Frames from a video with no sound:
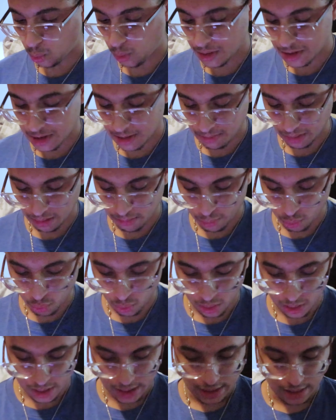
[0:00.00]
you want something
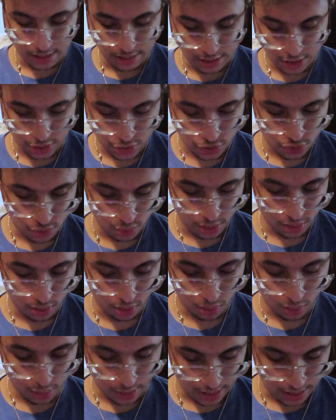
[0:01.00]
more
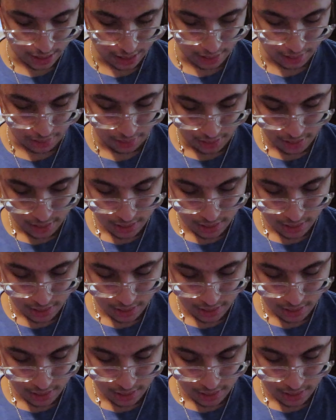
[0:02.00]
industrial and